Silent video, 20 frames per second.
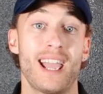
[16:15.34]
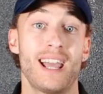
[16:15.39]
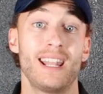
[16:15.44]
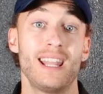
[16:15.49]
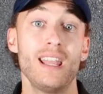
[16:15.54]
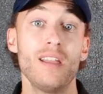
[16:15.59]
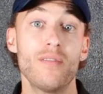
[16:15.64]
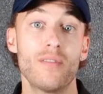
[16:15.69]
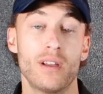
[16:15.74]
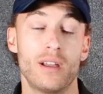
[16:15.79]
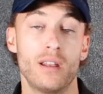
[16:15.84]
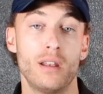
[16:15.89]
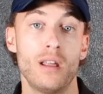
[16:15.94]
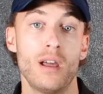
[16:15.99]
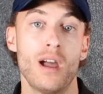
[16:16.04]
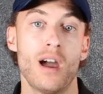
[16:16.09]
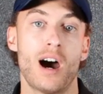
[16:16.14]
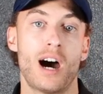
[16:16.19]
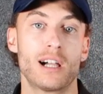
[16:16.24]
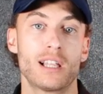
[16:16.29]
and even
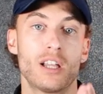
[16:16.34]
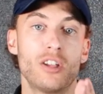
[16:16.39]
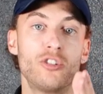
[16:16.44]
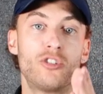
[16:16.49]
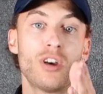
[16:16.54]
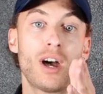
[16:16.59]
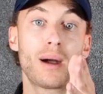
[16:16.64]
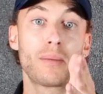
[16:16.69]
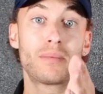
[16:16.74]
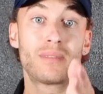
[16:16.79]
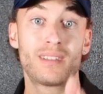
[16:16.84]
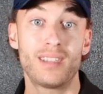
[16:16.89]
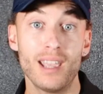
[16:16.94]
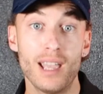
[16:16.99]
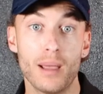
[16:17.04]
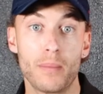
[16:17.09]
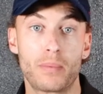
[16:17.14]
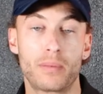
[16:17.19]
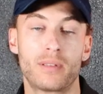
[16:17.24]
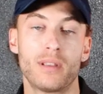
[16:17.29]
on job
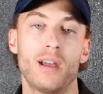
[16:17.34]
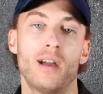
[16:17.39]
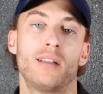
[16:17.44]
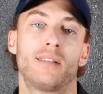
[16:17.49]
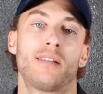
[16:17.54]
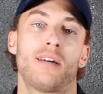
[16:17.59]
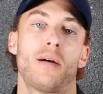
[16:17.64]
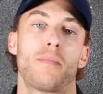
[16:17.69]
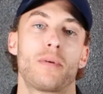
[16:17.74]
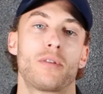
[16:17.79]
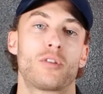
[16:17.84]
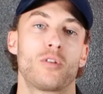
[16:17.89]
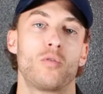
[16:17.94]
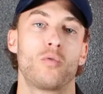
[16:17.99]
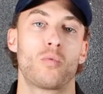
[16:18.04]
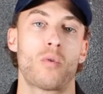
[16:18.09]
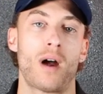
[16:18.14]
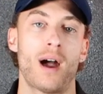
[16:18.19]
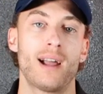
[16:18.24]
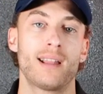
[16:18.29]
tips to help you through
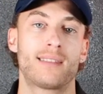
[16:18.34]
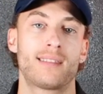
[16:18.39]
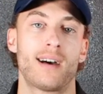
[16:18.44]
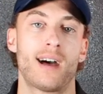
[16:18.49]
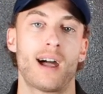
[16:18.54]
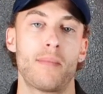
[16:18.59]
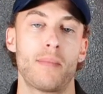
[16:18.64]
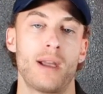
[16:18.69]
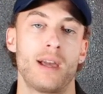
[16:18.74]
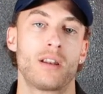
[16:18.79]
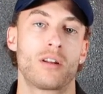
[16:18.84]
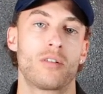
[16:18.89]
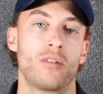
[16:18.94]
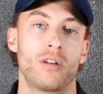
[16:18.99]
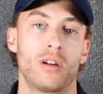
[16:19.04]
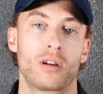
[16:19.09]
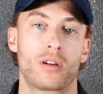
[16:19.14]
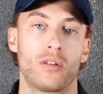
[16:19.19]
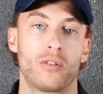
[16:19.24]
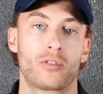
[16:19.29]
ride time and
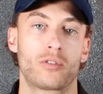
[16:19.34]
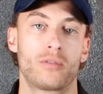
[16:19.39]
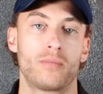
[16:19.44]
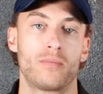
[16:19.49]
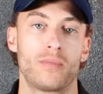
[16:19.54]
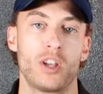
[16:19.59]
clinicals.